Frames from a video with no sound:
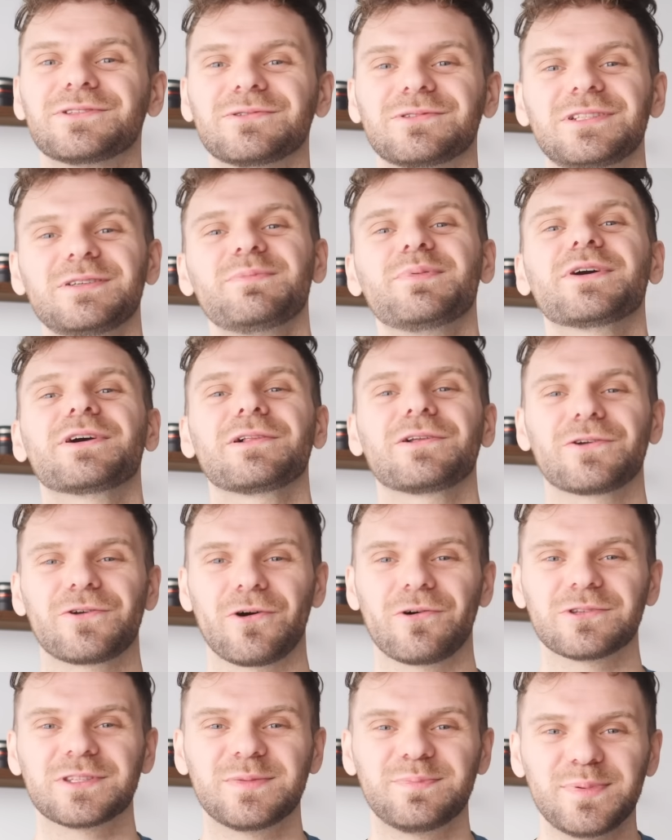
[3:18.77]
to typical
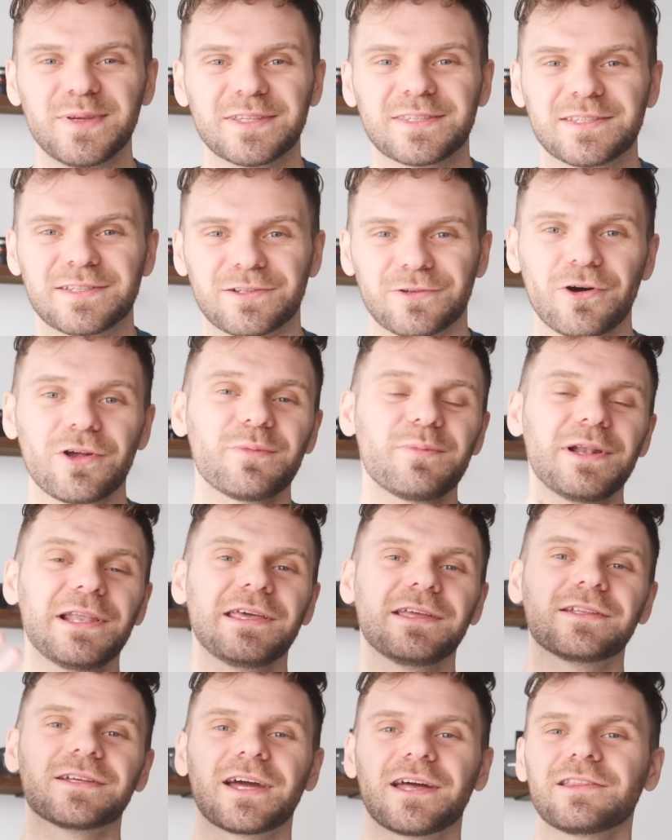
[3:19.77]
road speeds.
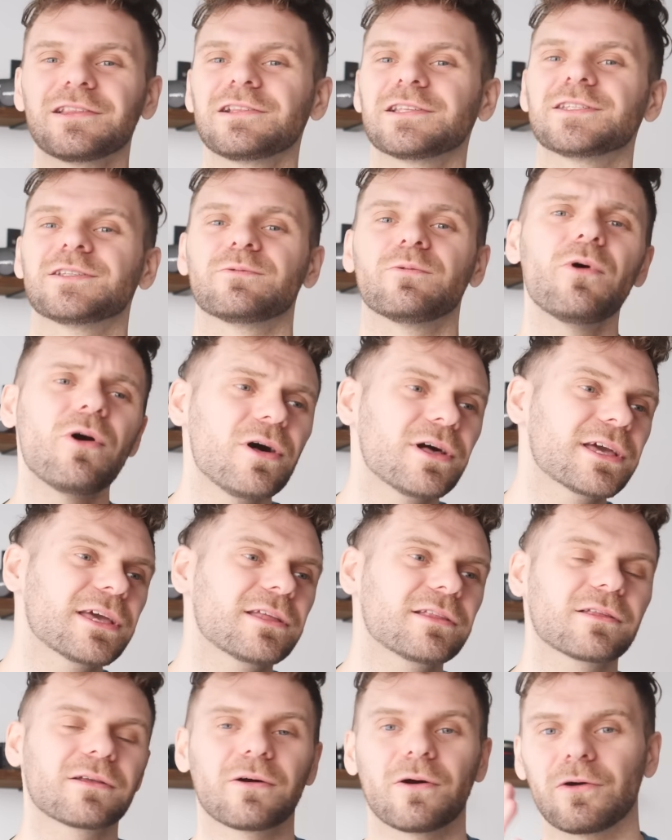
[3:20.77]
Normally it handles
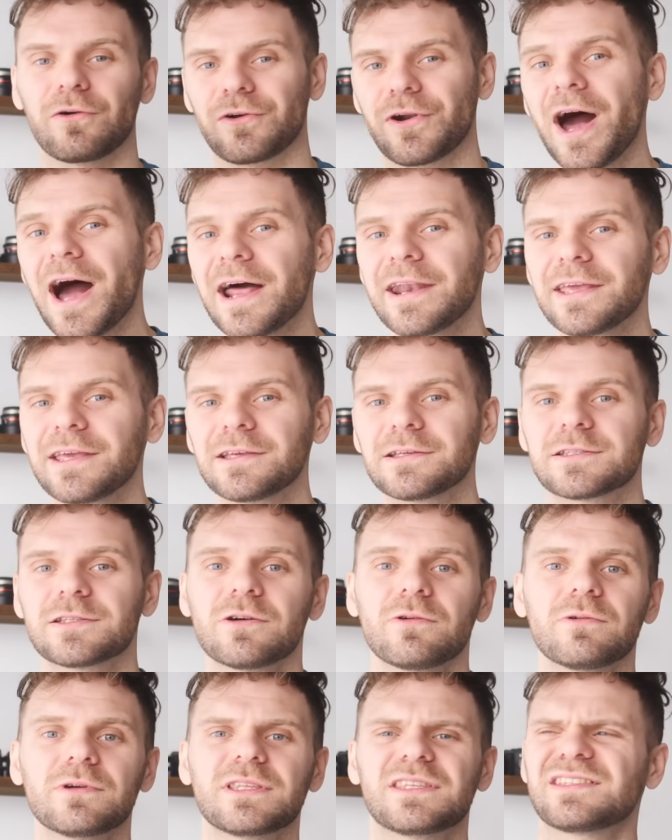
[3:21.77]
walking or running,
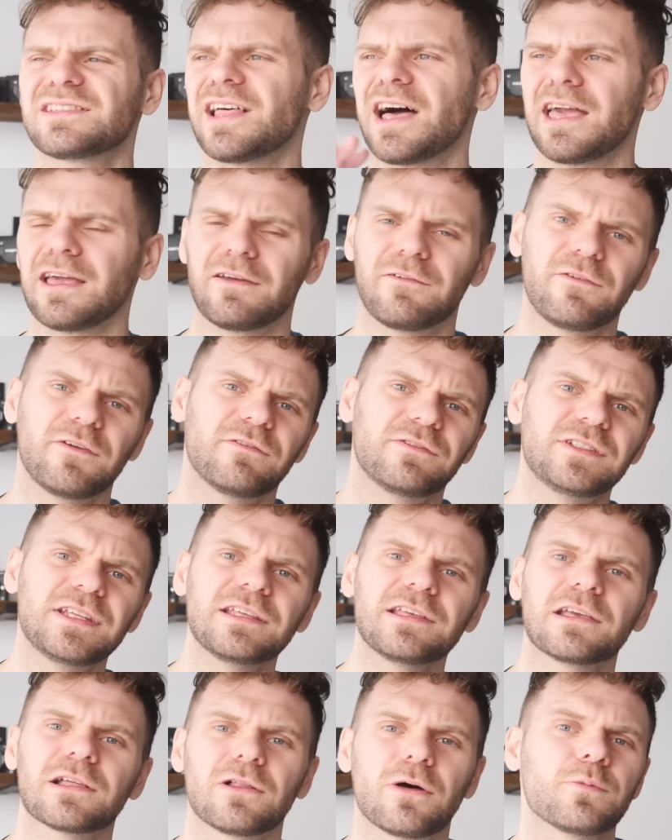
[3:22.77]
so it's like
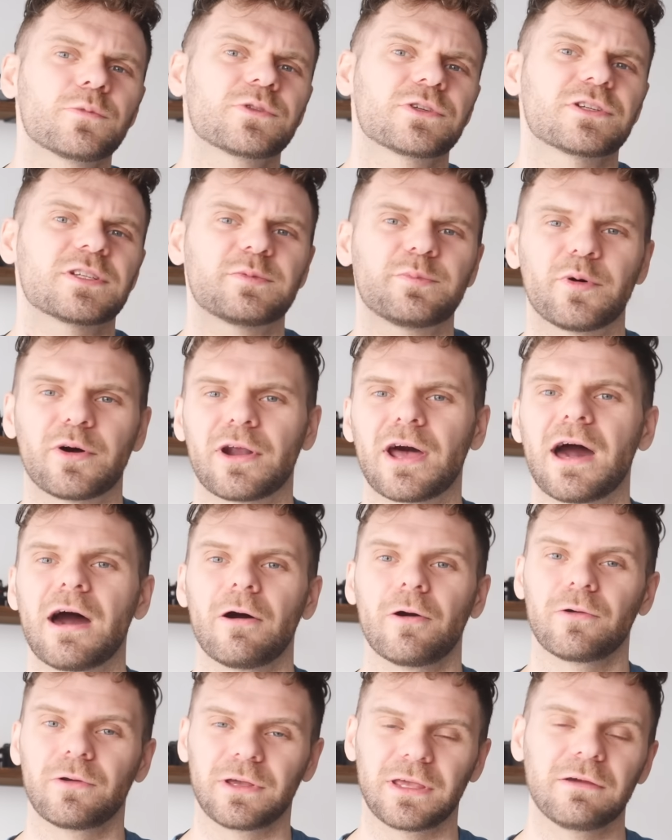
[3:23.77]
15 km per
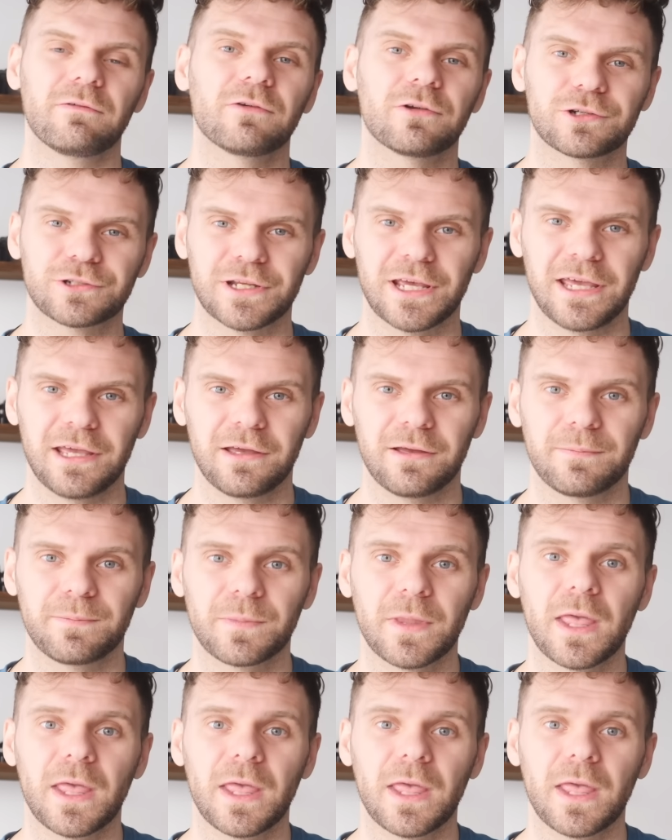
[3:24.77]
hour, give or take.